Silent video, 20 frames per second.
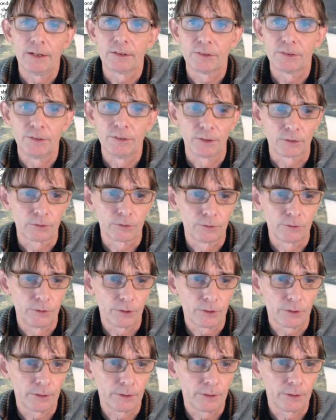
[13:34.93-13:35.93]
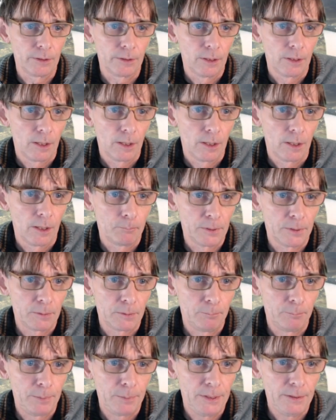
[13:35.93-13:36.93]
it's not conducting,
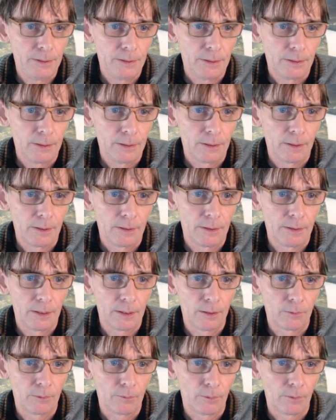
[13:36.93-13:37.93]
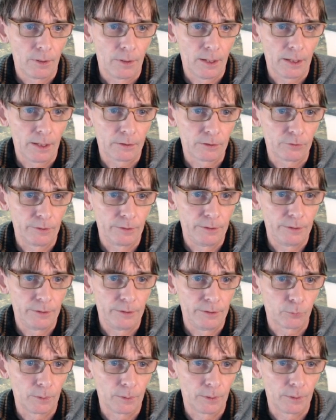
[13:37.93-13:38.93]
but B, now actually
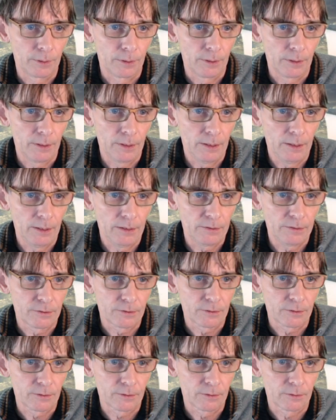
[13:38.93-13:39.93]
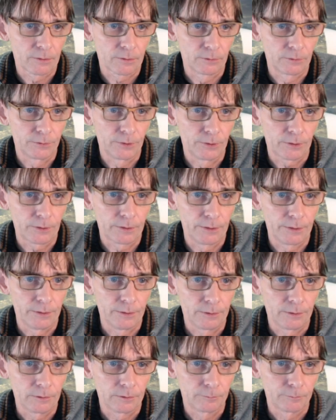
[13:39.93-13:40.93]
this one is
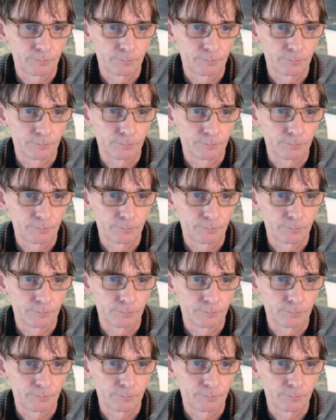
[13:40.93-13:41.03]
conducting